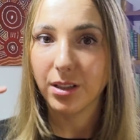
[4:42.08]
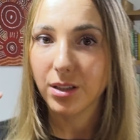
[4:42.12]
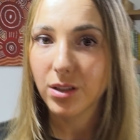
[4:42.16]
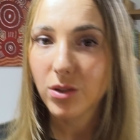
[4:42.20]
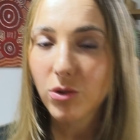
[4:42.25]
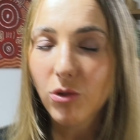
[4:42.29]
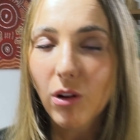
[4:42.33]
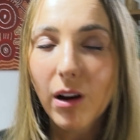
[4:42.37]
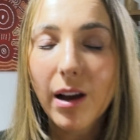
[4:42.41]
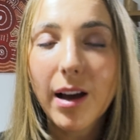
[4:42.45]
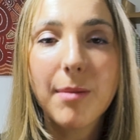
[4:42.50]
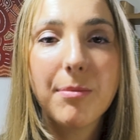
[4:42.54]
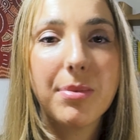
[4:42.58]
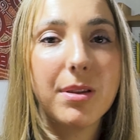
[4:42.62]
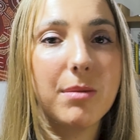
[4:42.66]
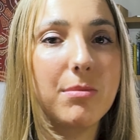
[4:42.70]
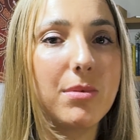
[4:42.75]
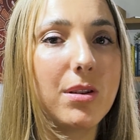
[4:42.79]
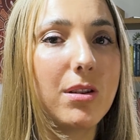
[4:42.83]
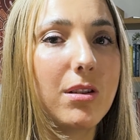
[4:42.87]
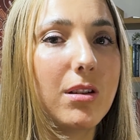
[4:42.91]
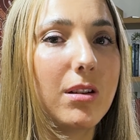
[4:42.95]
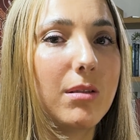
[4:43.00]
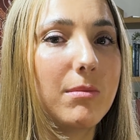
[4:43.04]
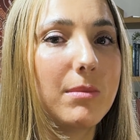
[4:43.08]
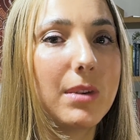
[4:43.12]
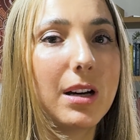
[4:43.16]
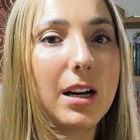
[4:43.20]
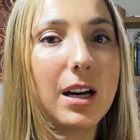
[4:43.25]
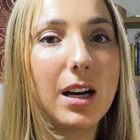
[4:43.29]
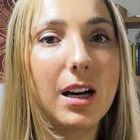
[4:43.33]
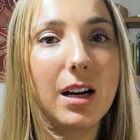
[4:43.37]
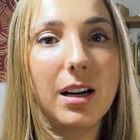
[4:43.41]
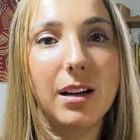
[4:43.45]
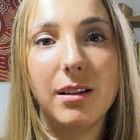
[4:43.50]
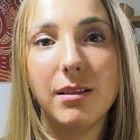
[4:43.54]
describe the
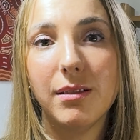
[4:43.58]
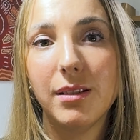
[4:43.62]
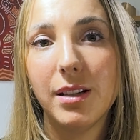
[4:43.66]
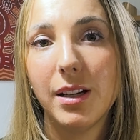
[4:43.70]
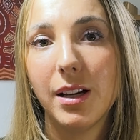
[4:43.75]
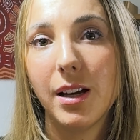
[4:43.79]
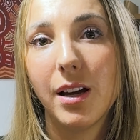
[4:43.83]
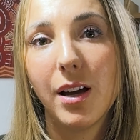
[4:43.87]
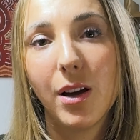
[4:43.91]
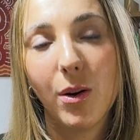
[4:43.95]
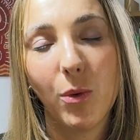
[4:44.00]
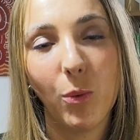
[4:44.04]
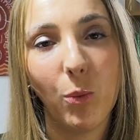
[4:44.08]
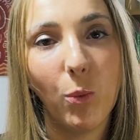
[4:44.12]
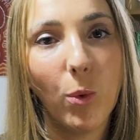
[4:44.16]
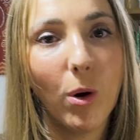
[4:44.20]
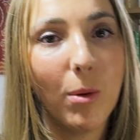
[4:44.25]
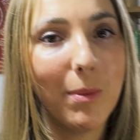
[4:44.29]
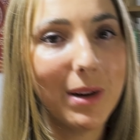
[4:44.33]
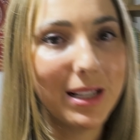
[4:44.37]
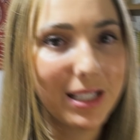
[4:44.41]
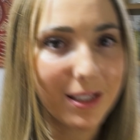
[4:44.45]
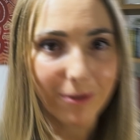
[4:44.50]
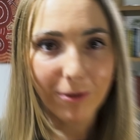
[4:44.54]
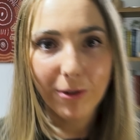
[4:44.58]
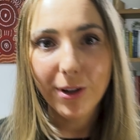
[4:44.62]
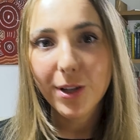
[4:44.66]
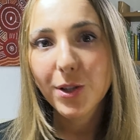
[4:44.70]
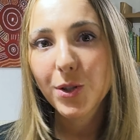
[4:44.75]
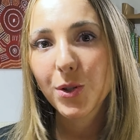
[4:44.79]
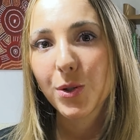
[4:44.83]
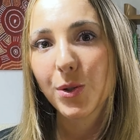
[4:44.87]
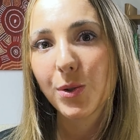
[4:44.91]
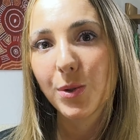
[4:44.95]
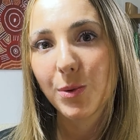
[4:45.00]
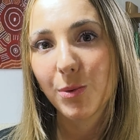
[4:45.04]
murmur, what my
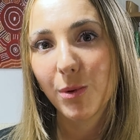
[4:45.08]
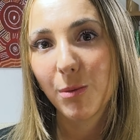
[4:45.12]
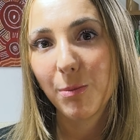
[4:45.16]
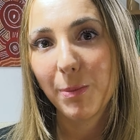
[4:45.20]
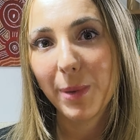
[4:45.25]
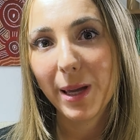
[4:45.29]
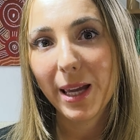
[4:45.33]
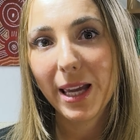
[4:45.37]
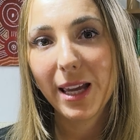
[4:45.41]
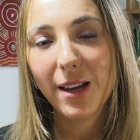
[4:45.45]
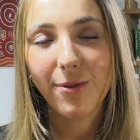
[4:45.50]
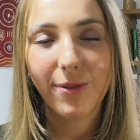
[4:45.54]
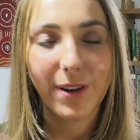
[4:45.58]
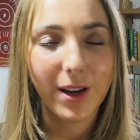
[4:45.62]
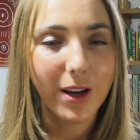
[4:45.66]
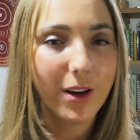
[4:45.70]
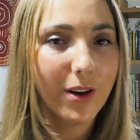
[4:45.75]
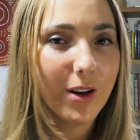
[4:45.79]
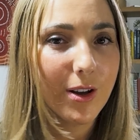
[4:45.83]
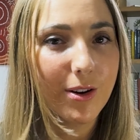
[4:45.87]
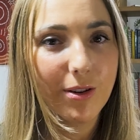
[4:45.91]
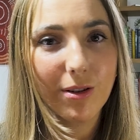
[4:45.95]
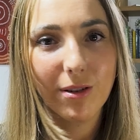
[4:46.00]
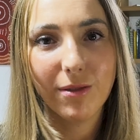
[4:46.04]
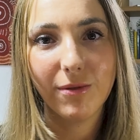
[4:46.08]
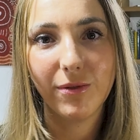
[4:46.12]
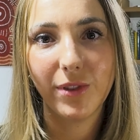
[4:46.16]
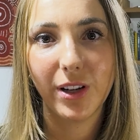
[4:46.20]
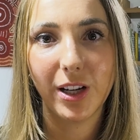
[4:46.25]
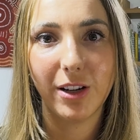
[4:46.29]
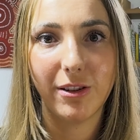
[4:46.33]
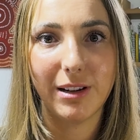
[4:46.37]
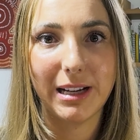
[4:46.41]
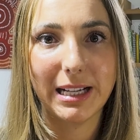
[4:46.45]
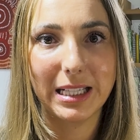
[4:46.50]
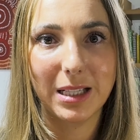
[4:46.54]
differentials would be if I heard it on
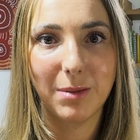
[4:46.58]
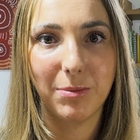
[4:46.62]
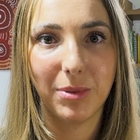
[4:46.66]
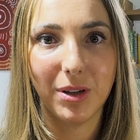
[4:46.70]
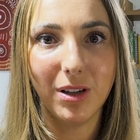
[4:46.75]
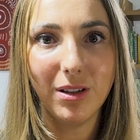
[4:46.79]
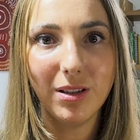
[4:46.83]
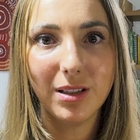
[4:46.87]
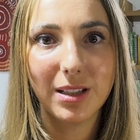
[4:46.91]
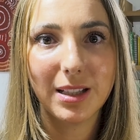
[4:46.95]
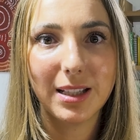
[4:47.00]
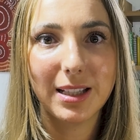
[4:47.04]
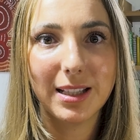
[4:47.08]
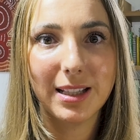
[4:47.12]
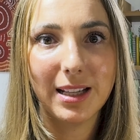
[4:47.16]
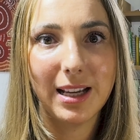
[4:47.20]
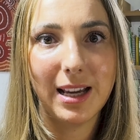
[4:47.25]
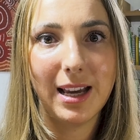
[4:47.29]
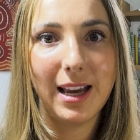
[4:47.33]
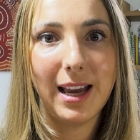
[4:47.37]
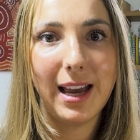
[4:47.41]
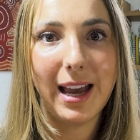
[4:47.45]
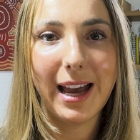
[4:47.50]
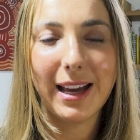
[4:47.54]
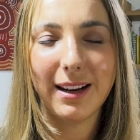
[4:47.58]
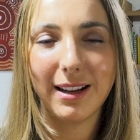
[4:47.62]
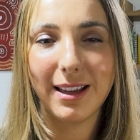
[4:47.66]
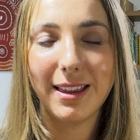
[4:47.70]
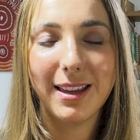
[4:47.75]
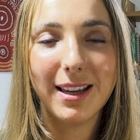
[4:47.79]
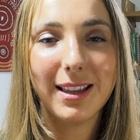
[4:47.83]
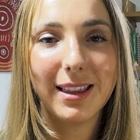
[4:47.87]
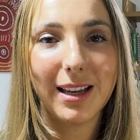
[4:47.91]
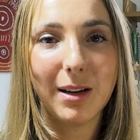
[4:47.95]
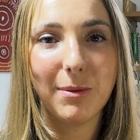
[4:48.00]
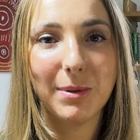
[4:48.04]
various spots. And I
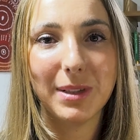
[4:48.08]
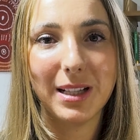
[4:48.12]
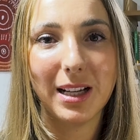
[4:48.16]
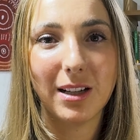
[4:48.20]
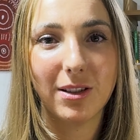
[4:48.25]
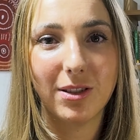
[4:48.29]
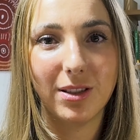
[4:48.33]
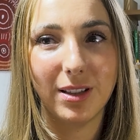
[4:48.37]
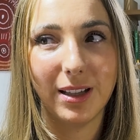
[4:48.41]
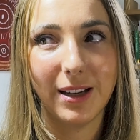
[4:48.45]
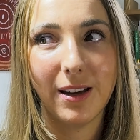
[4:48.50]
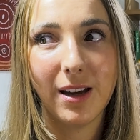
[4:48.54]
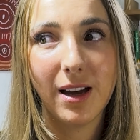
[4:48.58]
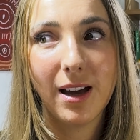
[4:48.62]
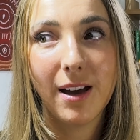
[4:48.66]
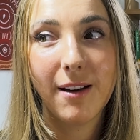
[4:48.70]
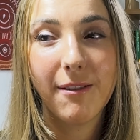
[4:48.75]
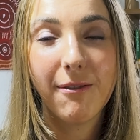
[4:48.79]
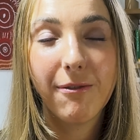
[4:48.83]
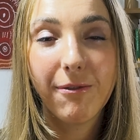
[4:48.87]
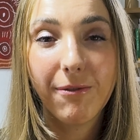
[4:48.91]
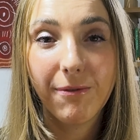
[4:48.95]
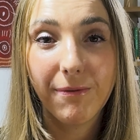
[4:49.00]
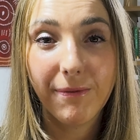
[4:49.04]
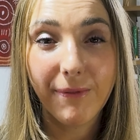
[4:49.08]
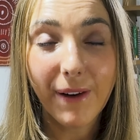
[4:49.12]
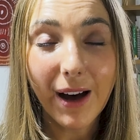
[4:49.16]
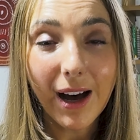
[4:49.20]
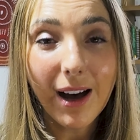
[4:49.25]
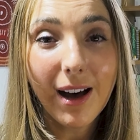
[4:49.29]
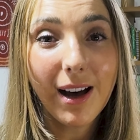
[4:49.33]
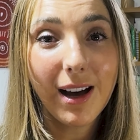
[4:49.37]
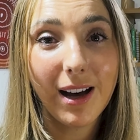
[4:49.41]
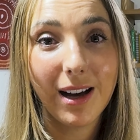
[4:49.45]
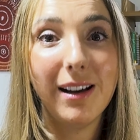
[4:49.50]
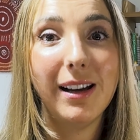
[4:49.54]
think that was actually
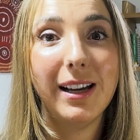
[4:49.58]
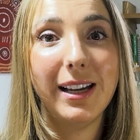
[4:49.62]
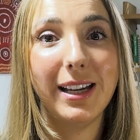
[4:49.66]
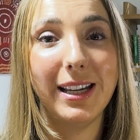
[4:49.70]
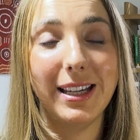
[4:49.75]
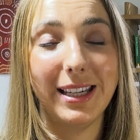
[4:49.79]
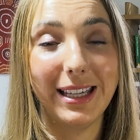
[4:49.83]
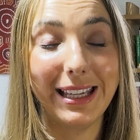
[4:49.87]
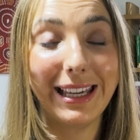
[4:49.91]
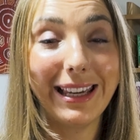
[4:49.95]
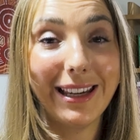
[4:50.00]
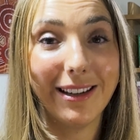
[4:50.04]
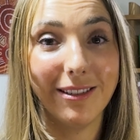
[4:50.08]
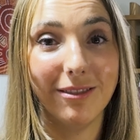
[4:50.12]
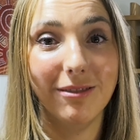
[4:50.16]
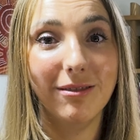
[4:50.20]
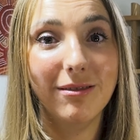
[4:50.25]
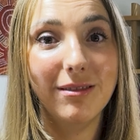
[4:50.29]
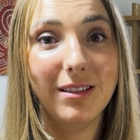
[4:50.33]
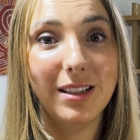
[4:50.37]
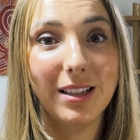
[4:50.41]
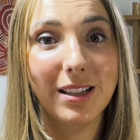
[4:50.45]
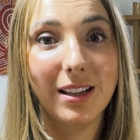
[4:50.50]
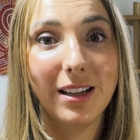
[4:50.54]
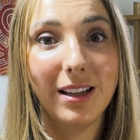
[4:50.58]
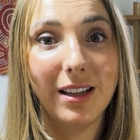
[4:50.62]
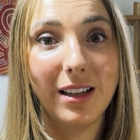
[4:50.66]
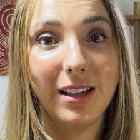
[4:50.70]
far higher yield